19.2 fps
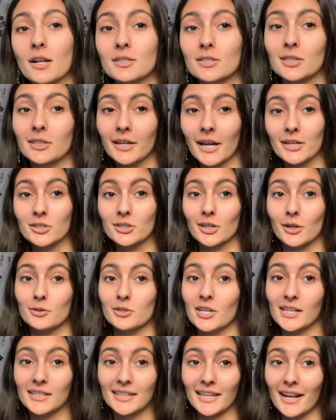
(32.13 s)
So you guys should go
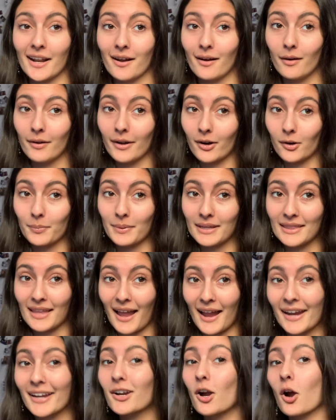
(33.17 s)
check that out. It'll be in the
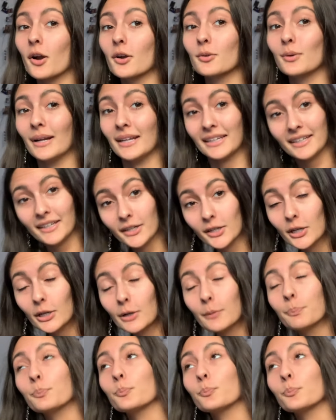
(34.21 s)
iCard right here.